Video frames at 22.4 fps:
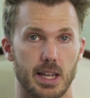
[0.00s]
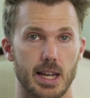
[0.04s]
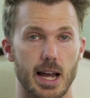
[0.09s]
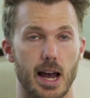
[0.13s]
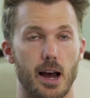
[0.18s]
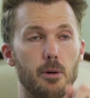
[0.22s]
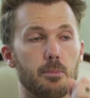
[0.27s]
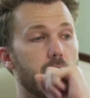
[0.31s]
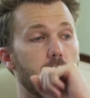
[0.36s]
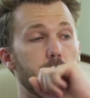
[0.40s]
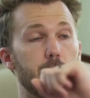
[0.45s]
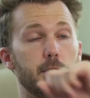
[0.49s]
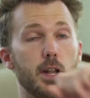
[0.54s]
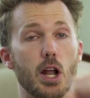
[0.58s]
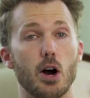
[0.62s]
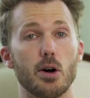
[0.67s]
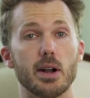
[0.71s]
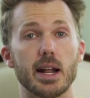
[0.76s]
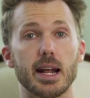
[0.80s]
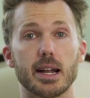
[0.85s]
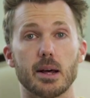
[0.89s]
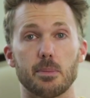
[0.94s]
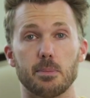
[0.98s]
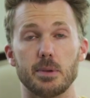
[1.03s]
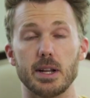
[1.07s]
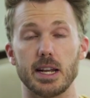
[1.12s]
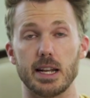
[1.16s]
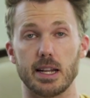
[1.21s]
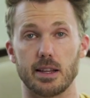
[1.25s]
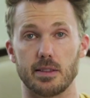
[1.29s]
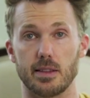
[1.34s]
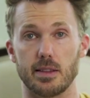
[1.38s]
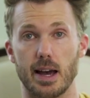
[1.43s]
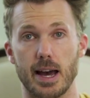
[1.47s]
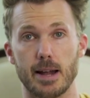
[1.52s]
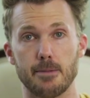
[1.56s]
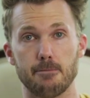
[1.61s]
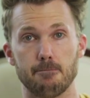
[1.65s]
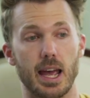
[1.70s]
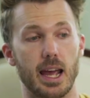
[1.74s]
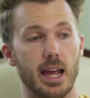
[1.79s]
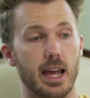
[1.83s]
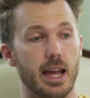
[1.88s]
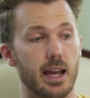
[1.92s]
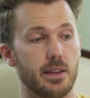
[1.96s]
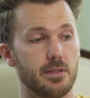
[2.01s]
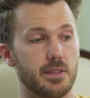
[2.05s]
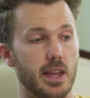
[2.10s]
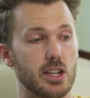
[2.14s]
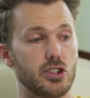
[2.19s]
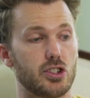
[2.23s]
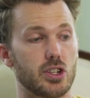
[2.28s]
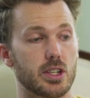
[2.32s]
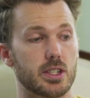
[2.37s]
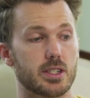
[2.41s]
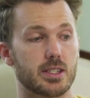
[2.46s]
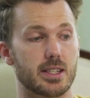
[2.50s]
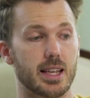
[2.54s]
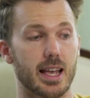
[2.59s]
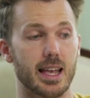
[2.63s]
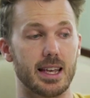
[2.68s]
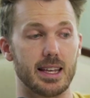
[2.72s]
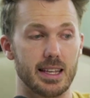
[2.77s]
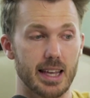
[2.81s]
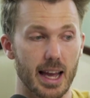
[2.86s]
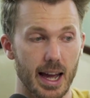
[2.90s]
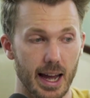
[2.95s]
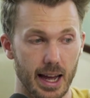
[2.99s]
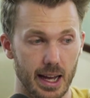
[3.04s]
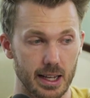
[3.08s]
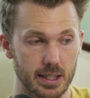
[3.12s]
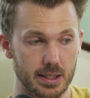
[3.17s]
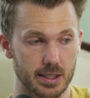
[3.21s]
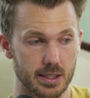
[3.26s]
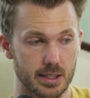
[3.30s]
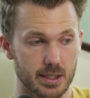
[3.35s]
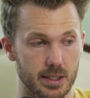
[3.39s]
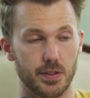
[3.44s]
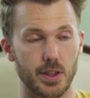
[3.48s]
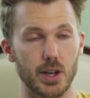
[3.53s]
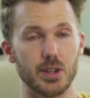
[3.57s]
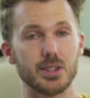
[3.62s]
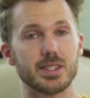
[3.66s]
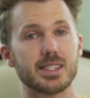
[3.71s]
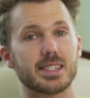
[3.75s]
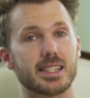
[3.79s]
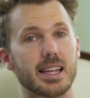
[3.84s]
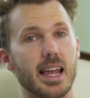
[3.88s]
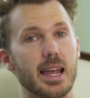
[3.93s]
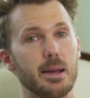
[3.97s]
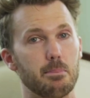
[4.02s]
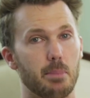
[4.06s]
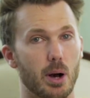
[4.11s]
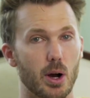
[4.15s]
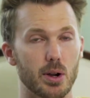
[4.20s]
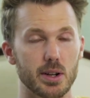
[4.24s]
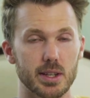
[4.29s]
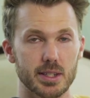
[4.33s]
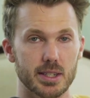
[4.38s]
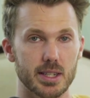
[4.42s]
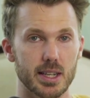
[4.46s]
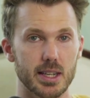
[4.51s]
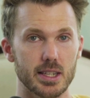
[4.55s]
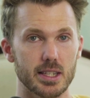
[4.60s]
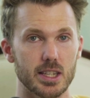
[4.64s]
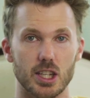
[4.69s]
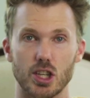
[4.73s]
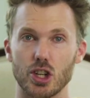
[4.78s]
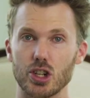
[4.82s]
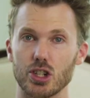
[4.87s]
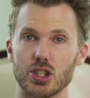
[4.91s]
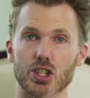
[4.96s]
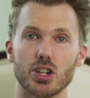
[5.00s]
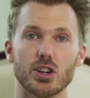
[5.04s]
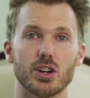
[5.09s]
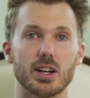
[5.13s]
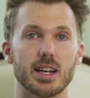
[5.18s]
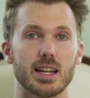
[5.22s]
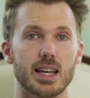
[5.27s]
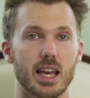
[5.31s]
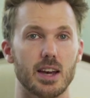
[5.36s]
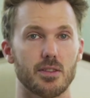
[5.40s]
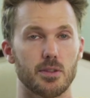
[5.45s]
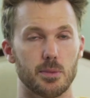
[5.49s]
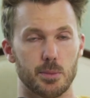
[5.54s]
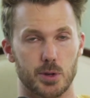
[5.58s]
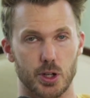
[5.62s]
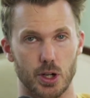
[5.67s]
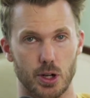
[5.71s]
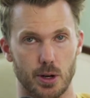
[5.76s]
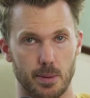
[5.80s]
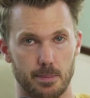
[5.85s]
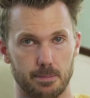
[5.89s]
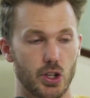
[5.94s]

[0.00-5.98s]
Now, if you don't end up needing that and they just say yes, those same bonuses, you're still gonna give them to them.